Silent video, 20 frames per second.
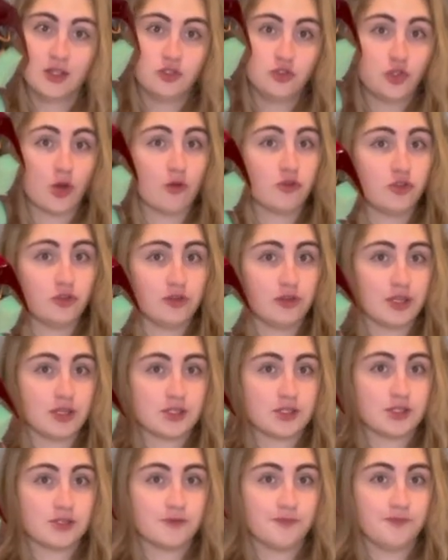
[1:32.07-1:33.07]
Don't do
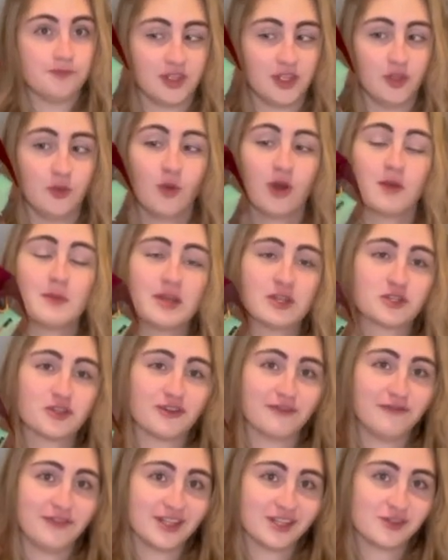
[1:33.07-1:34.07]
this. You wanna make
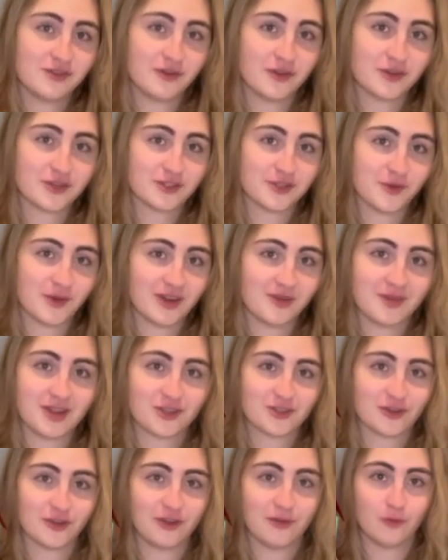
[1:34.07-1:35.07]
sure it fits first. You wanna make
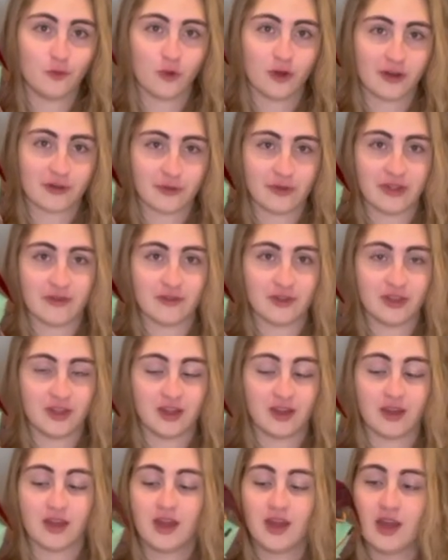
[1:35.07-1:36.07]
sure it works with
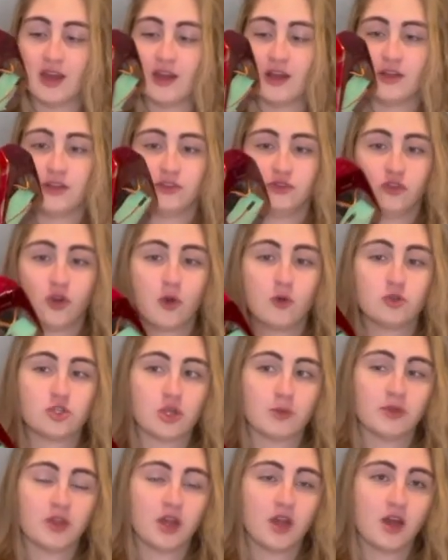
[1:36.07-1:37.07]
everything. Don't
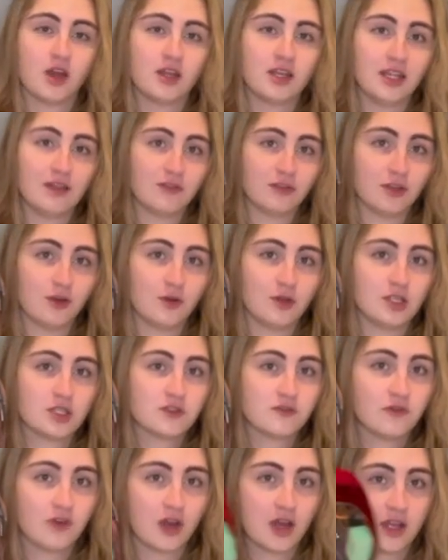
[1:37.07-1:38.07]
jump the gun, even though it
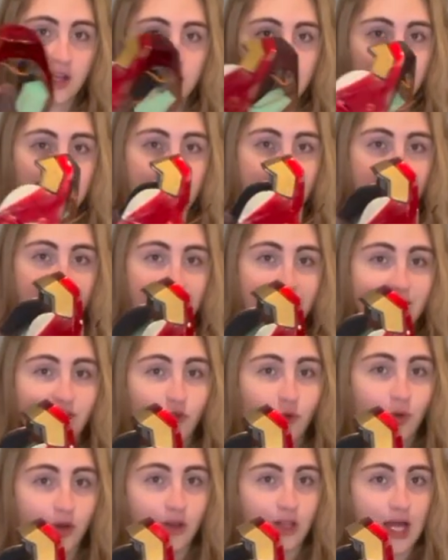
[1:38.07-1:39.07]
is fun and I
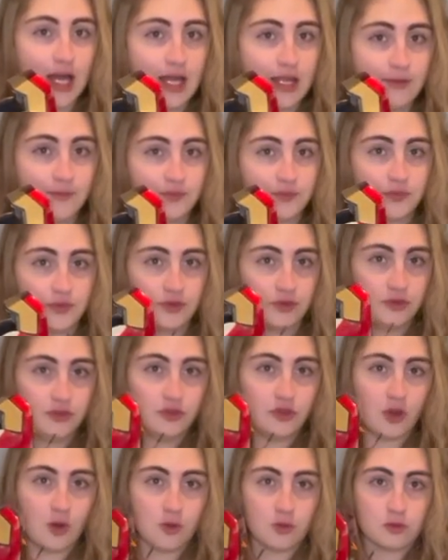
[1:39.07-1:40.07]
do it a lot.
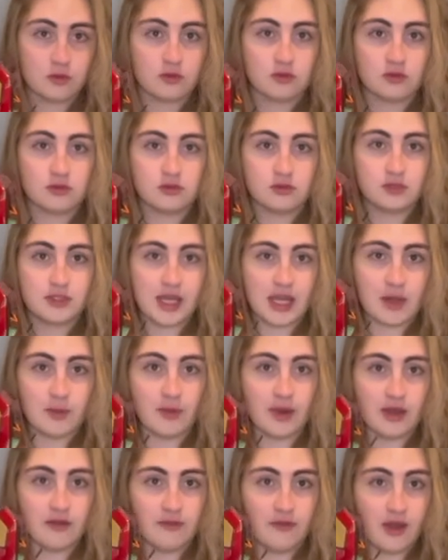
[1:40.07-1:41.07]
Don't take
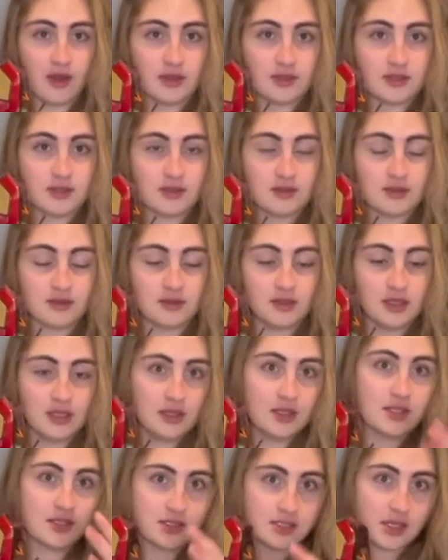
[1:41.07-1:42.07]
my advice
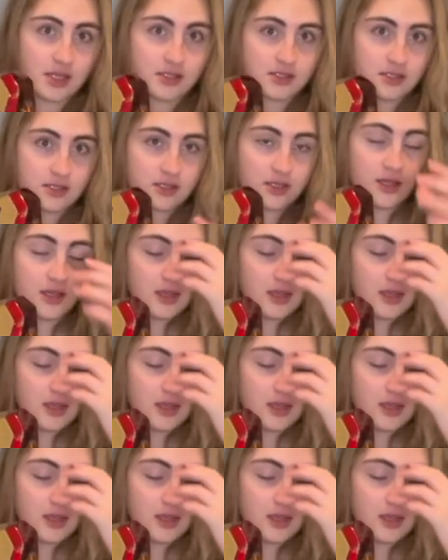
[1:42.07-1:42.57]
in this sense.